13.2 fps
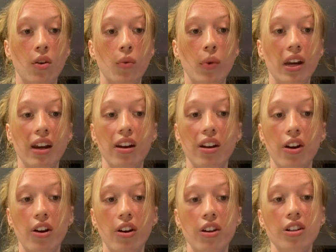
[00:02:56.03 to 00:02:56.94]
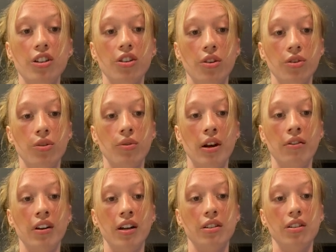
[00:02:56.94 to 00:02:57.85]
We can encourage those
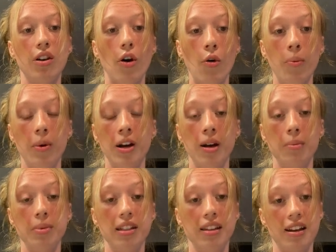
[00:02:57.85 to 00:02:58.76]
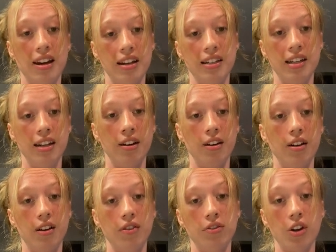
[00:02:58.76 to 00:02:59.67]
around us to open up to the idea
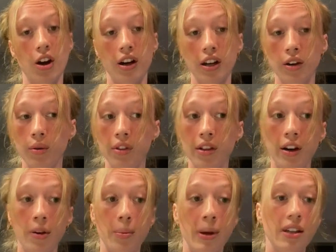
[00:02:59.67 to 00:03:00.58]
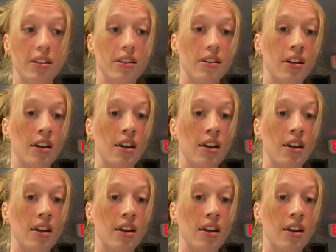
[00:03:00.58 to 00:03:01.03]
of talking to a therapist